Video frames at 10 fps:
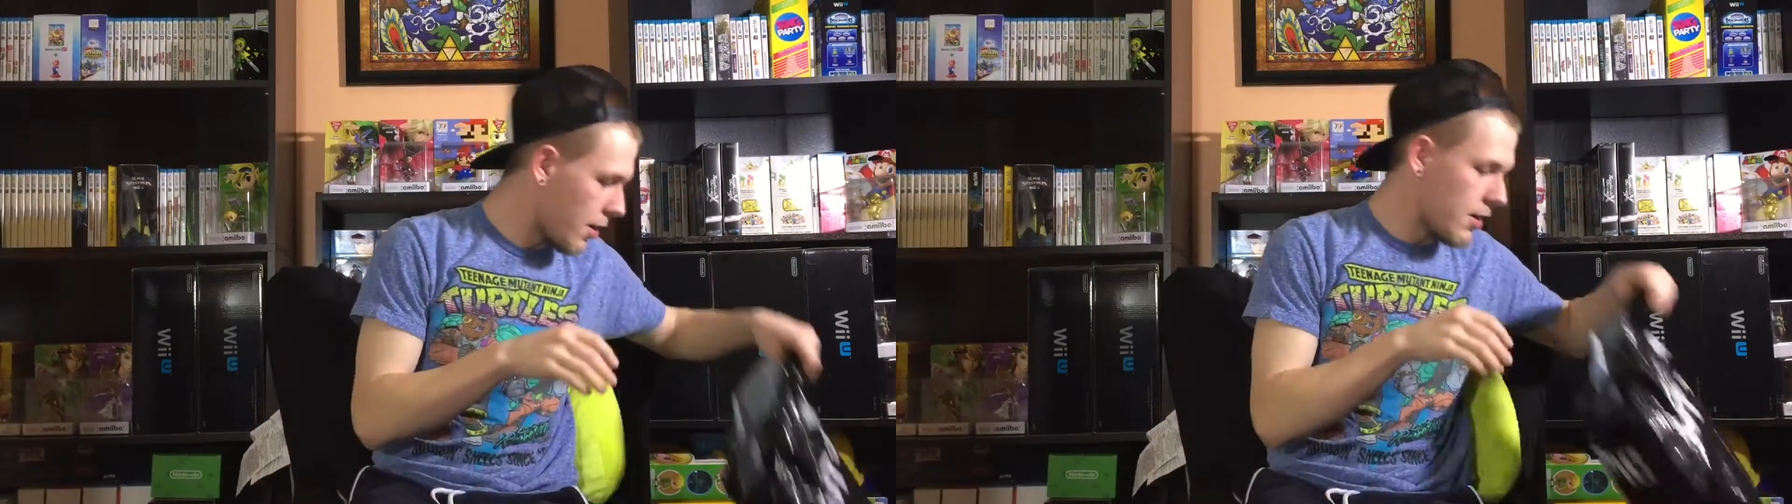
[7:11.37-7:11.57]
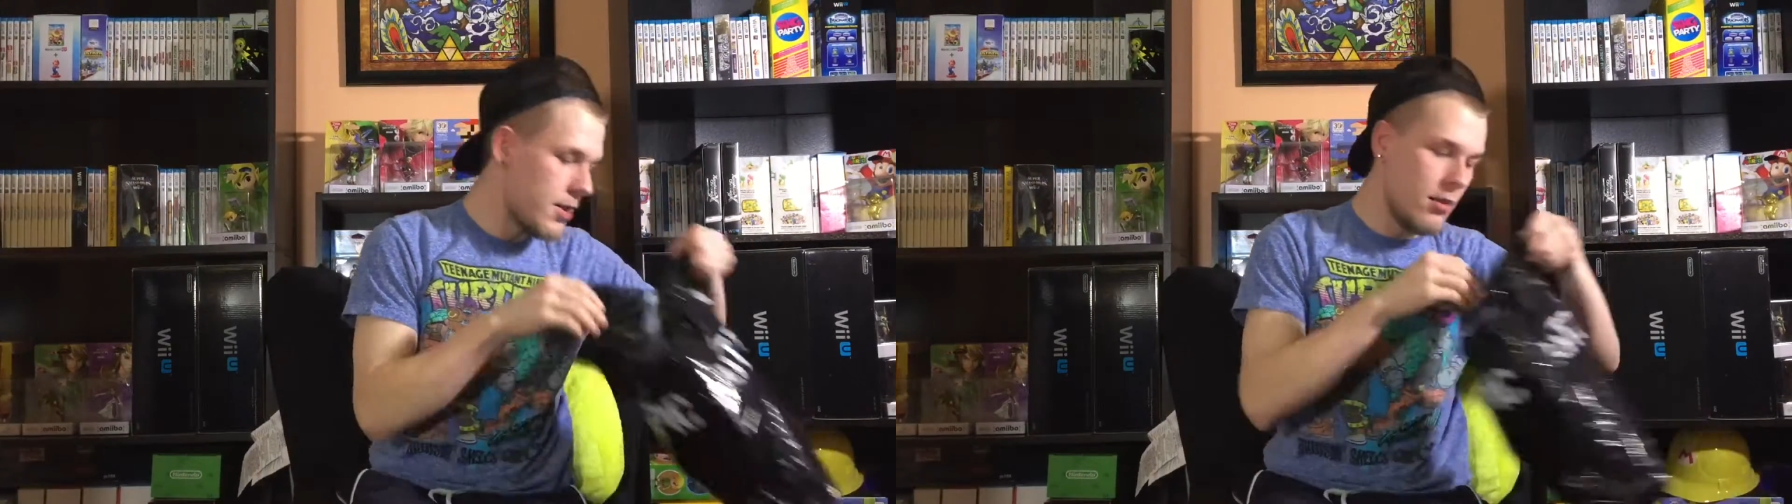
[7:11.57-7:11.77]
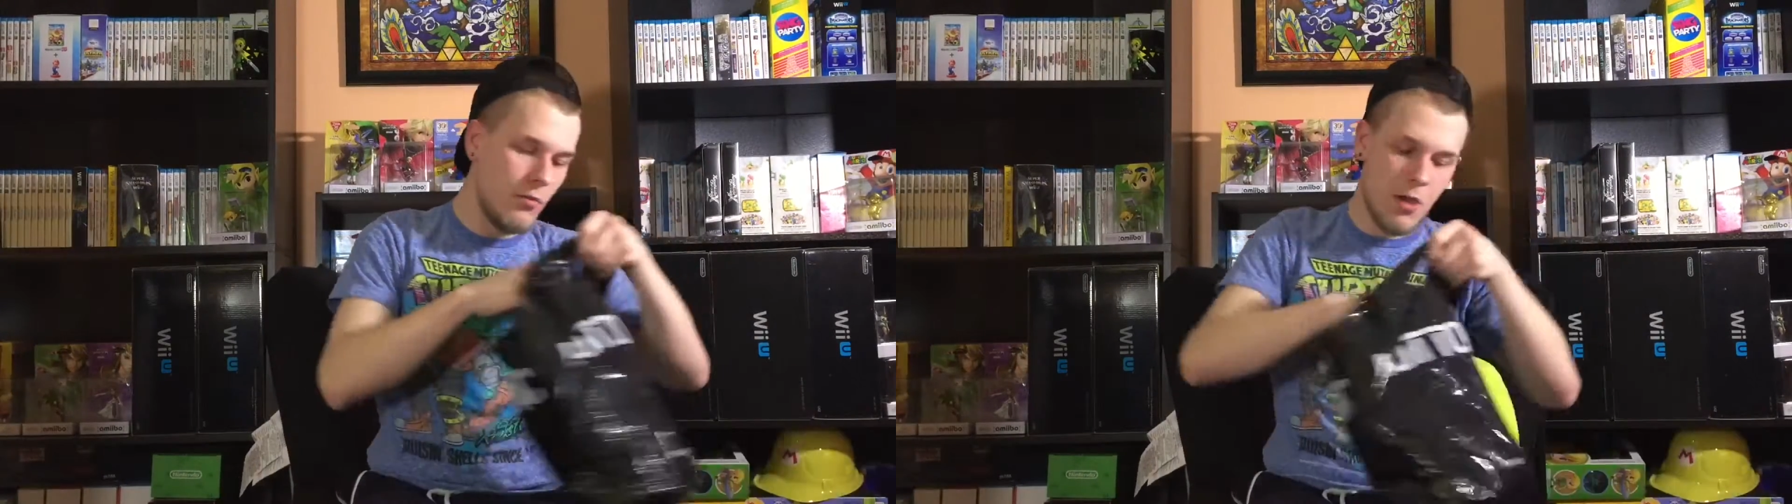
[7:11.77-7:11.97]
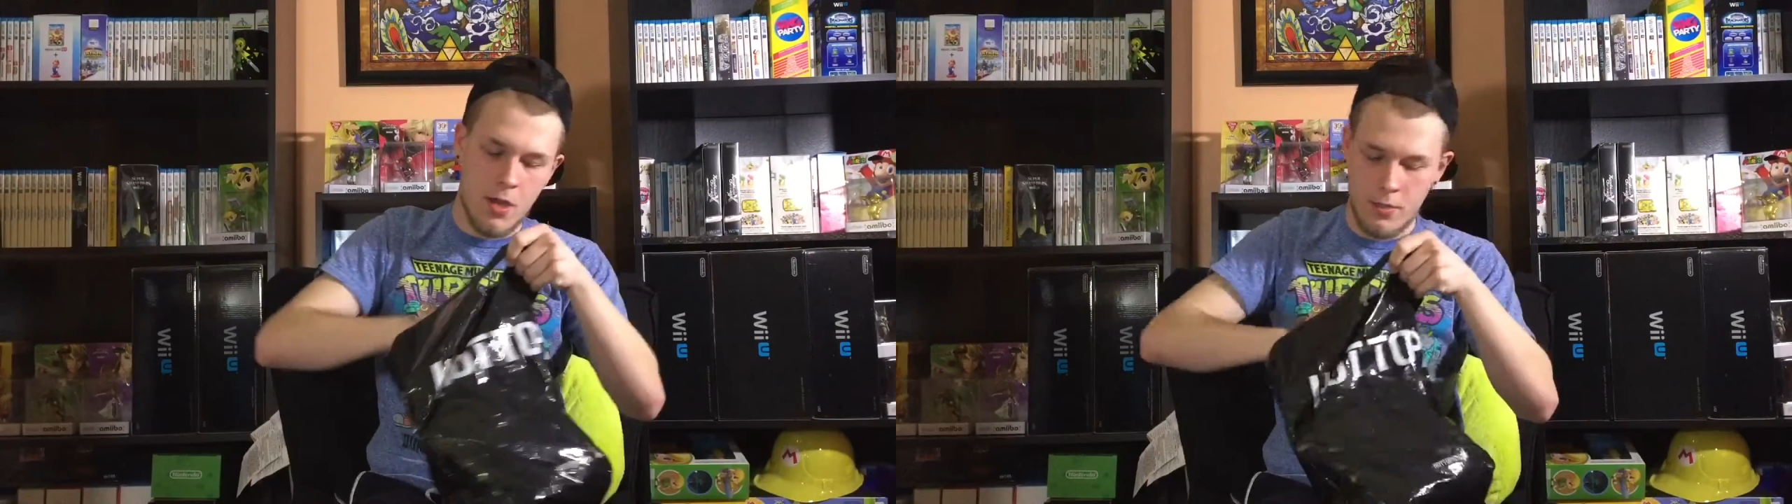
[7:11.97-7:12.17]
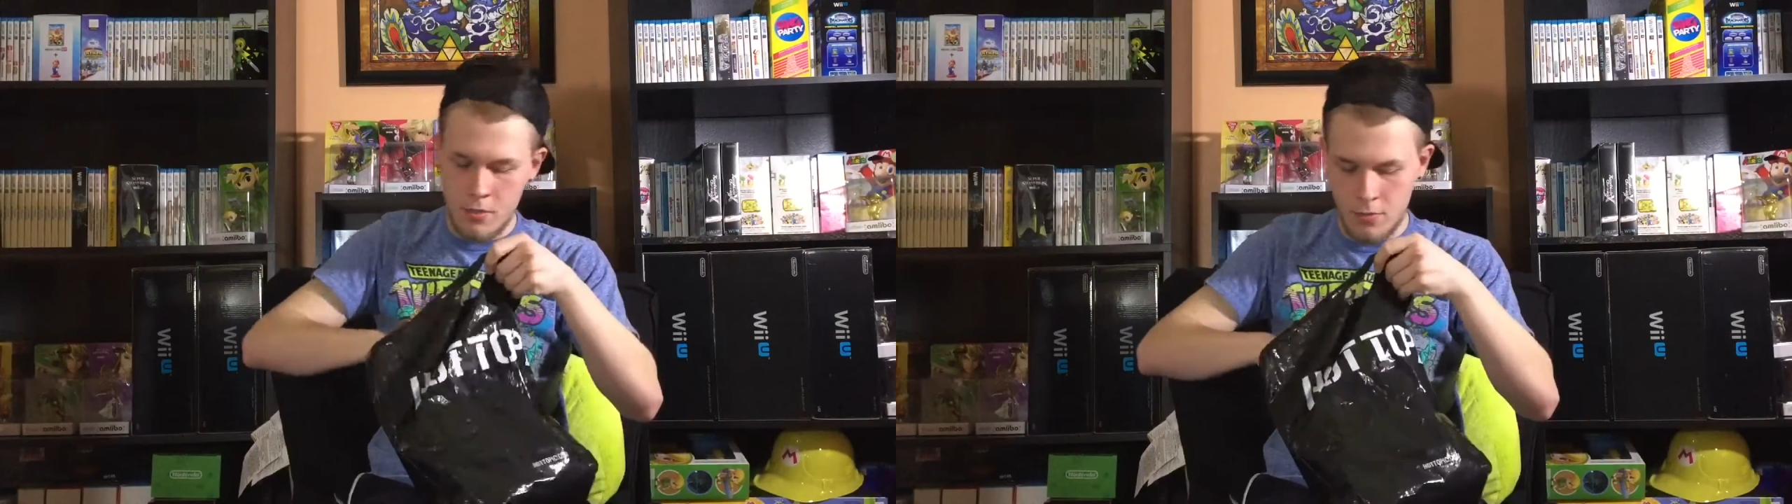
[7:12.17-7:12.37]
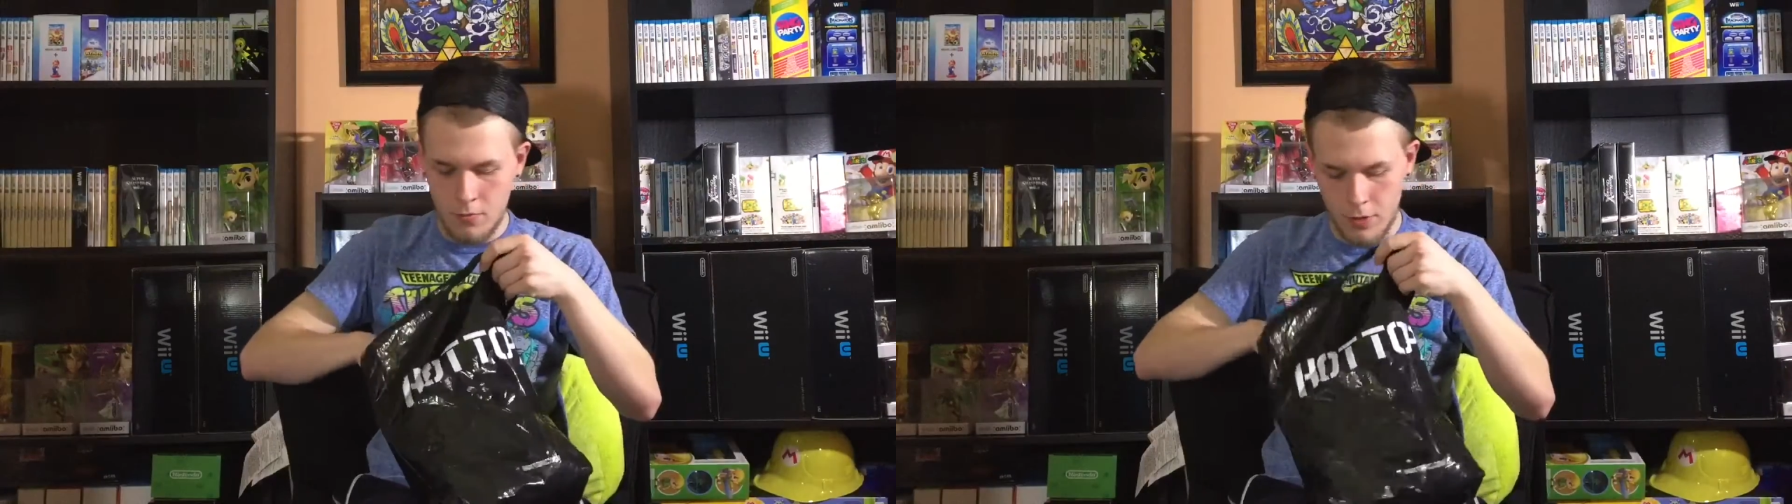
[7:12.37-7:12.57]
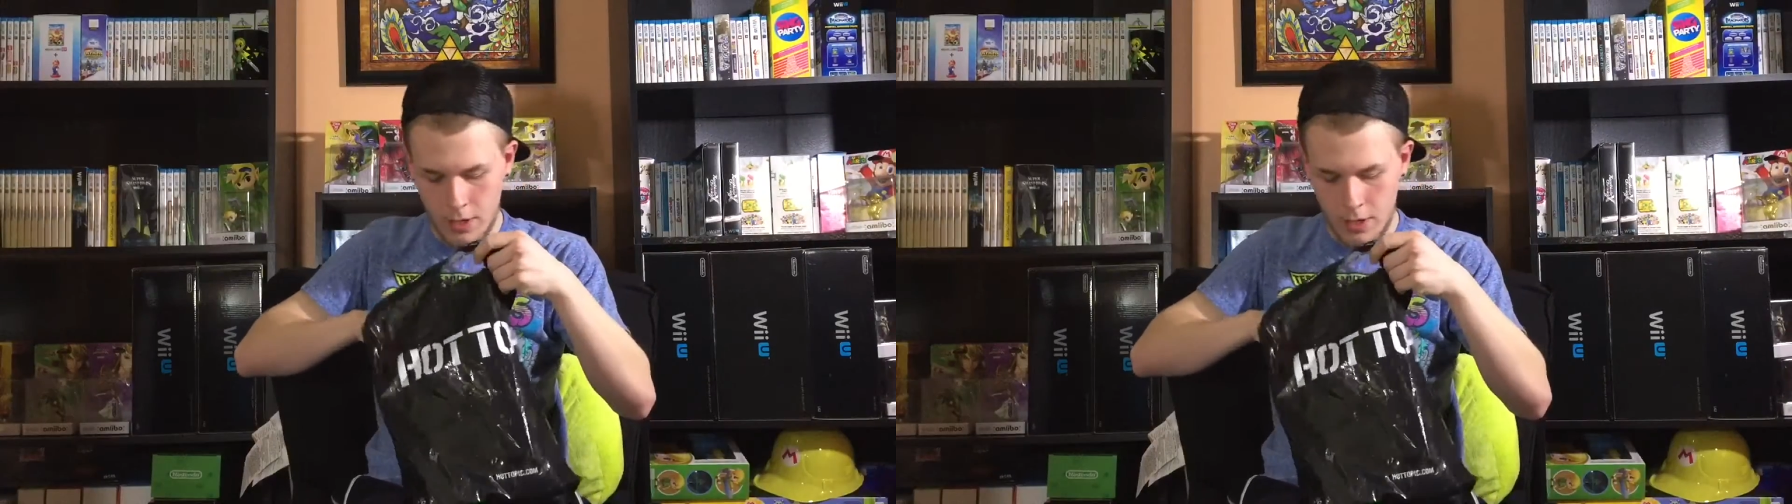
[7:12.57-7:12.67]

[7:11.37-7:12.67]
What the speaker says: to continue on, we